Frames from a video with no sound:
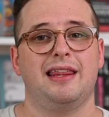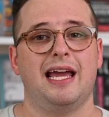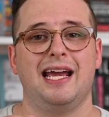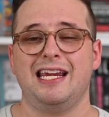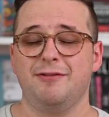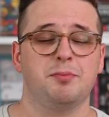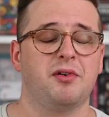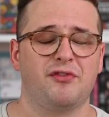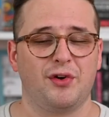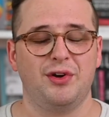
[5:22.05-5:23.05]
that even
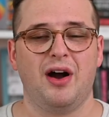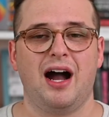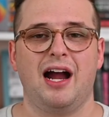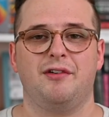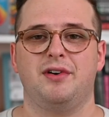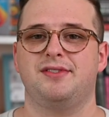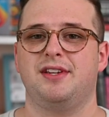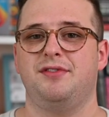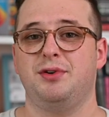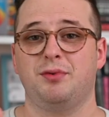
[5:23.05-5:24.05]
before you hire
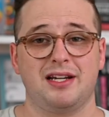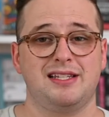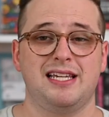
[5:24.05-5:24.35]
us, if you want